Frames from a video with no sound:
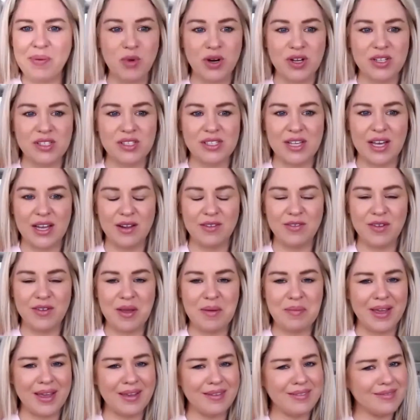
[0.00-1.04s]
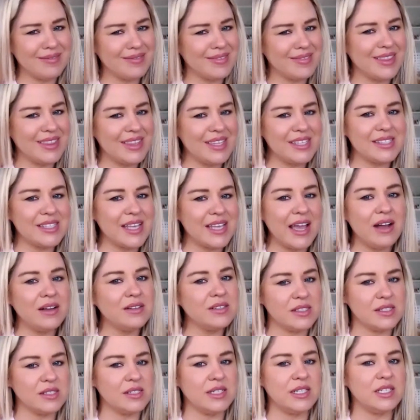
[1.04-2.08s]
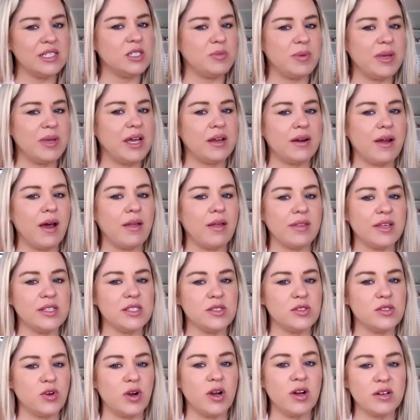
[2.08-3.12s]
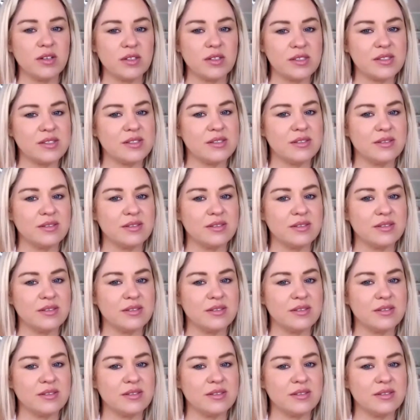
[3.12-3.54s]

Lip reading: inside of him, like, this gal doesn't need to be on all these drugs.